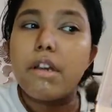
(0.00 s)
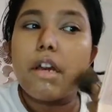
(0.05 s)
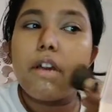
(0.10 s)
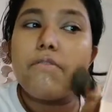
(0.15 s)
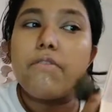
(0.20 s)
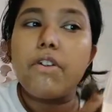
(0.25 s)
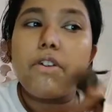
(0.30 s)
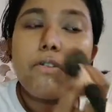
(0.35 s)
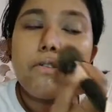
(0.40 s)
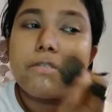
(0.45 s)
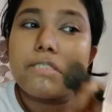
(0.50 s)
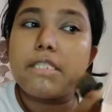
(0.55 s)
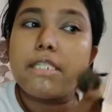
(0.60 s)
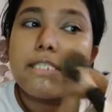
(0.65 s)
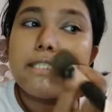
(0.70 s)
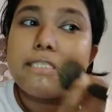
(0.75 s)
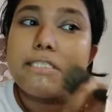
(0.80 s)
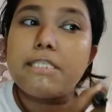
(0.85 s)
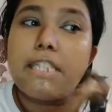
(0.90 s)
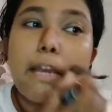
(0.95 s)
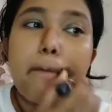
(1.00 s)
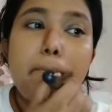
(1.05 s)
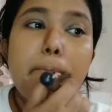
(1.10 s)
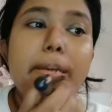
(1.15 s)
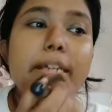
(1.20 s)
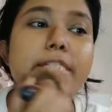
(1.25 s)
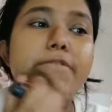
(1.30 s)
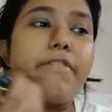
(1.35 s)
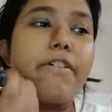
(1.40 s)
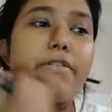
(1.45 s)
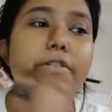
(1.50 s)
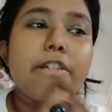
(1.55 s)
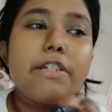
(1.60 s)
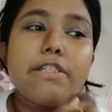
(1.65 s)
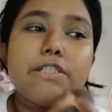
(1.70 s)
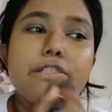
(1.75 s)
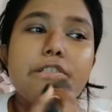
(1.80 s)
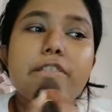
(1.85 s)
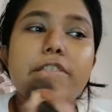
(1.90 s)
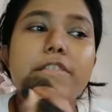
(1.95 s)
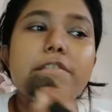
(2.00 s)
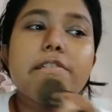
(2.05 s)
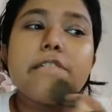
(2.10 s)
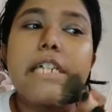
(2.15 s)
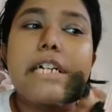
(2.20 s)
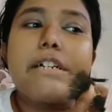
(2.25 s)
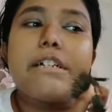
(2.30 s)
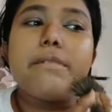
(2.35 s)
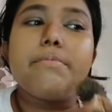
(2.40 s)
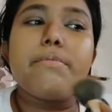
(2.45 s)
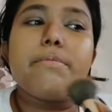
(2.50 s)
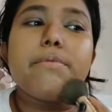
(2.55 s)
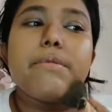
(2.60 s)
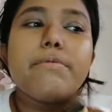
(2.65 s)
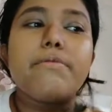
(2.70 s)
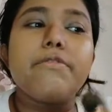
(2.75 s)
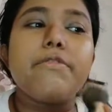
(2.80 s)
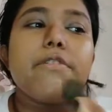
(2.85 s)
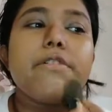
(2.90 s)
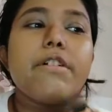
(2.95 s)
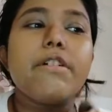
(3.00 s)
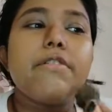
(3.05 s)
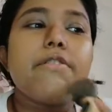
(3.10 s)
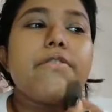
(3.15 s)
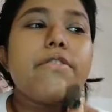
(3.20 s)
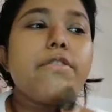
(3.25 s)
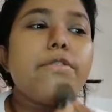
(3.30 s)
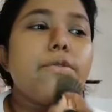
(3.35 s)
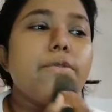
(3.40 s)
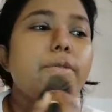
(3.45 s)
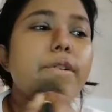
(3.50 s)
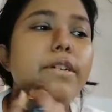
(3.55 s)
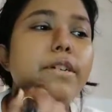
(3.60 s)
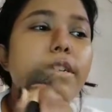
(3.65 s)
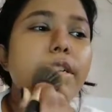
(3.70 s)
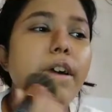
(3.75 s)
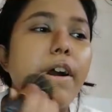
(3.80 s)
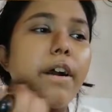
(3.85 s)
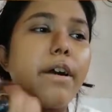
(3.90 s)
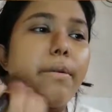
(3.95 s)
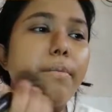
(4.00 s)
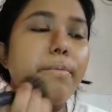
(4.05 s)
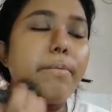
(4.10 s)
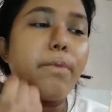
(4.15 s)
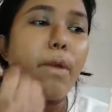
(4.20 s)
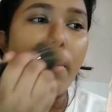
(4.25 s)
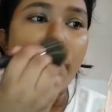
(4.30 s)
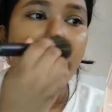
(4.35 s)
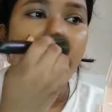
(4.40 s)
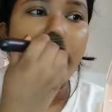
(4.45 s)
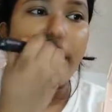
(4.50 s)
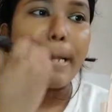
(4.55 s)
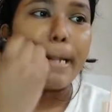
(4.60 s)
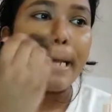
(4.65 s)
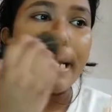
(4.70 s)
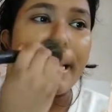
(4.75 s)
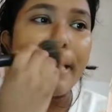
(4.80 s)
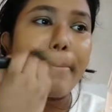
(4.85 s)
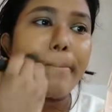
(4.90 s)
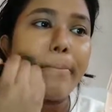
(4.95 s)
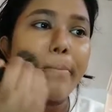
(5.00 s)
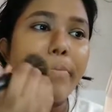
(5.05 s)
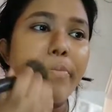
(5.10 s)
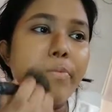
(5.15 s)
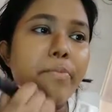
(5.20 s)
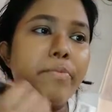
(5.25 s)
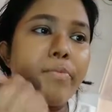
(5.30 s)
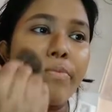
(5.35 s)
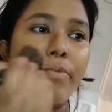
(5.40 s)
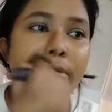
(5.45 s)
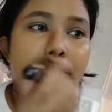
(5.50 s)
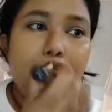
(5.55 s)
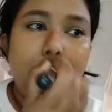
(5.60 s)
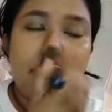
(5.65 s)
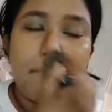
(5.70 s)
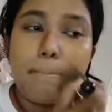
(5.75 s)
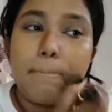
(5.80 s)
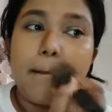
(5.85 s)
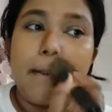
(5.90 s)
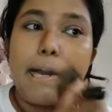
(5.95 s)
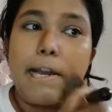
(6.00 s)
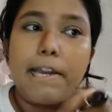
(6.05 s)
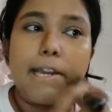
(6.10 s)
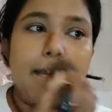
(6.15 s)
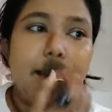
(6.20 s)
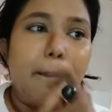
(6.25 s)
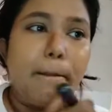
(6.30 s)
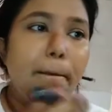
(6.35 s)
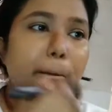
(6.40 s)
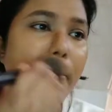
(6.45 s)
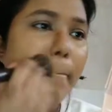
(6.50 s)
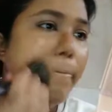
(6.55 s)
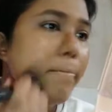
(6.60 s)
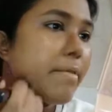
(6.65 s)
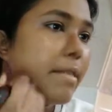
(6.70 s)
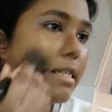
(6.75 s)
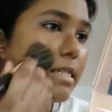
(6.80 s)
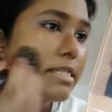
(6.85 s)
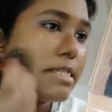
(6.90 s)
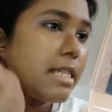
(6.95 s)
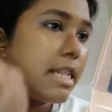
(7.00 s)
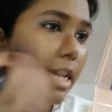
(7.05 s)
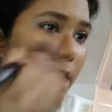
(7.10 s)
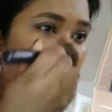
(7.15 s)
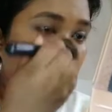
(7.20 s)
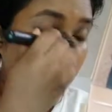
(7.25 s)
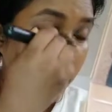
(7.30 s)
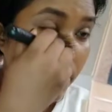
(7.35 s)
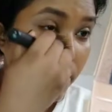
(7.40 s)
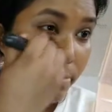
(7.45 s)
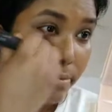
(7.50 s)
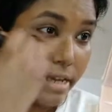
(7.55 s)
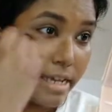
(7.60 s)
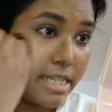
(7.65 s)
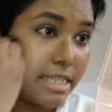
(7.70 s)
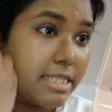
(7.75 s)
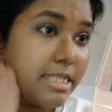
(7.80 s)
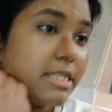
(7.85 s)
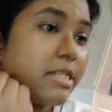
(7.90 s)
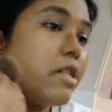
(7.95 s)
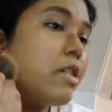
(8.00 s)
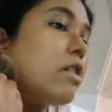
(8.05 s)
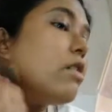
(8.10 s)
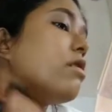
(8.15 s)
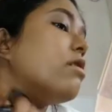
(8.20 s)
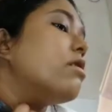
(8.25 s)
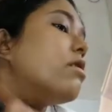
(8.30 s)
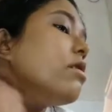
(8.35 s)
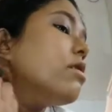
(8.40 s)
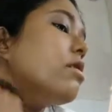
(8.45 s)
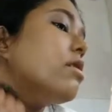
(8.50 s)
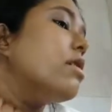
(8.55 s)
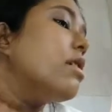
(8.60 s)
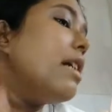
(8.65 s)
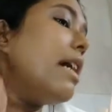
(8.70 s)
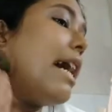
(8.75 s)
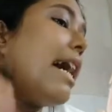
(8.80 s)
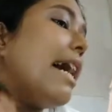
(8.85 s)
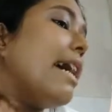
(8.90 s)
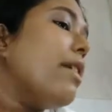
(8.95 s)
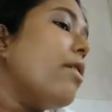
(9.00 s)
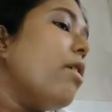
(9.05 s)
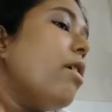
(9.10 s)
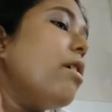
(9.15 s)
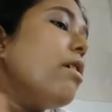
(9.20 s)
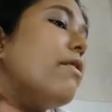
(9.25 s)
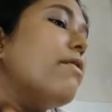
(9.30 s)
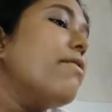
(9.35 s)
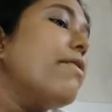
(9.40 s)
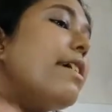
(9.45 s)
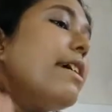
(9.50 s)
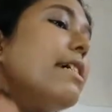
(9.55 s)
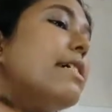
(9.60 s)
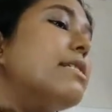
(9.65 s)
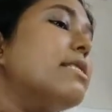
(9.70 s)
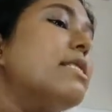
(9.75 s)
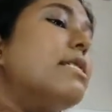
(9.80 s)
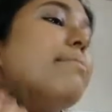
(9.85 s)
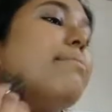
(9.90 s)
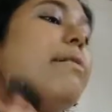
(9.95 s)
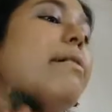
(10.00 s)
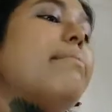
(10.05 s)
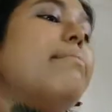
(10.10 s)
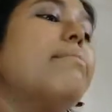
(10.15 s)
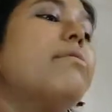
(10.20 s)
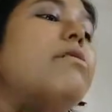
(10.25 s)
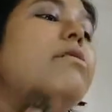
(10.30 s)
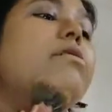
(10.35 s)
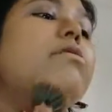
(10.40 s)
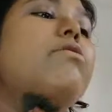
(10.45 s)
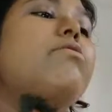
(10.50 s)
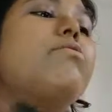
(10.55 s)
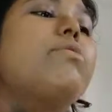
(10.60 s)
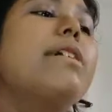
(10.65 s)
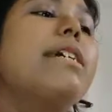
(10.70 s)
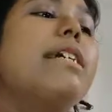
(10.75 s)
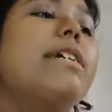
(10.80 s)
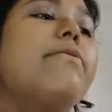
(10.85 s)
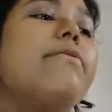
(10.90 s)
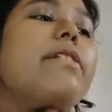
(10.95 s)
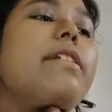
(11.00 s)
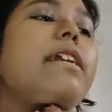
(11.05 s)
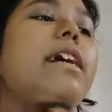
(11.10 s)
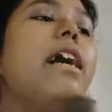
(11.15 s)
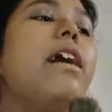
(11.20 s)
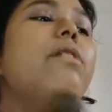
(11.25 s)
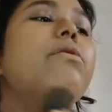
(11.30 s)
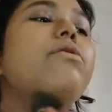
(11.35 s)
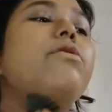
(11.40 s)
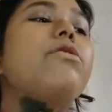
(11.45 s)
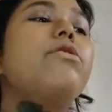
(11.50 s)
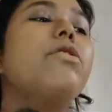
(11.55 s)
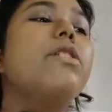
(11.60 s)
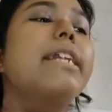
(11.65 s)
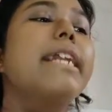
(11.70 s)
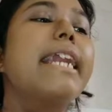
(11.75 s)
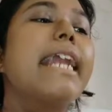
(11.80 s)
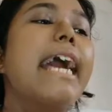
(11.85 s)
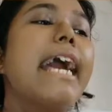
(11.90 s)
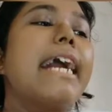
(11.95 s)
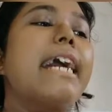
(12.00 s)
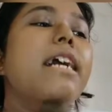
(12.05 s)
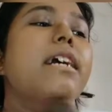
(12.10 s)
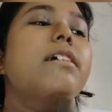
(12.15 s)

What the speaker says: If you're using a stick based foundation, I would prefer if you would properly apply it. This is a liquid base, and always remember to even out your neck